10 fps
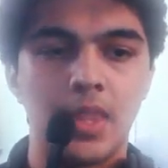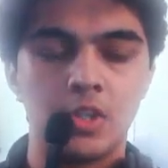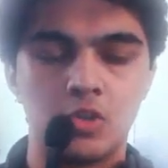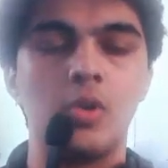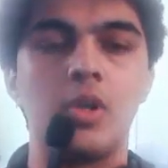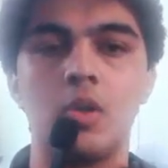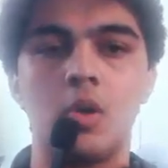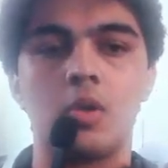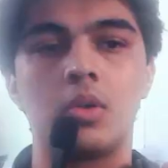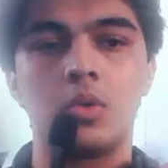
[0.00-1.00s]
storing
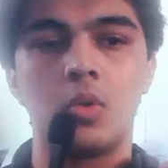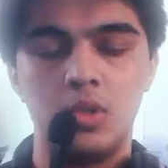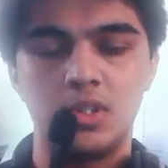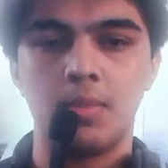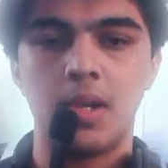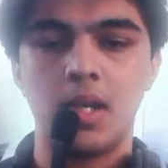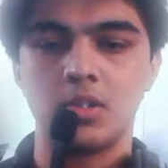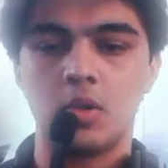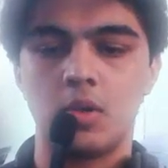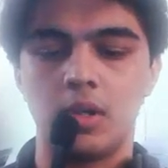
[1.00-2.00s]
your cold
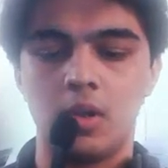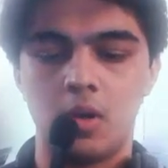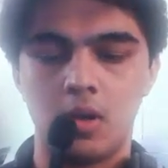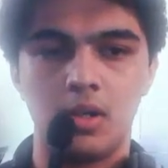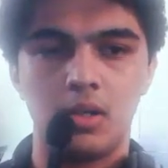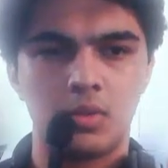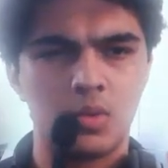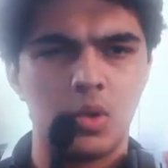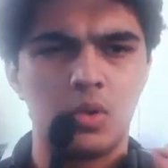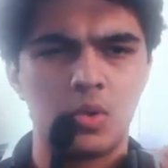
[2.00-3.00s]
supplies, or your
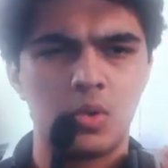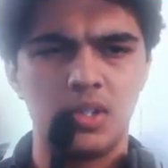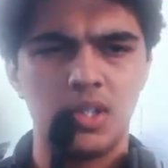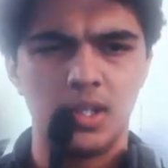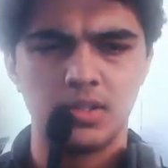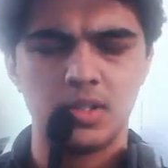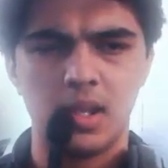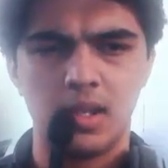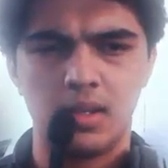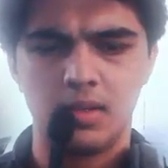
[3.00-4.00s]
cold things,
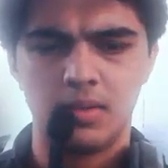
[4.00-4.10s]
like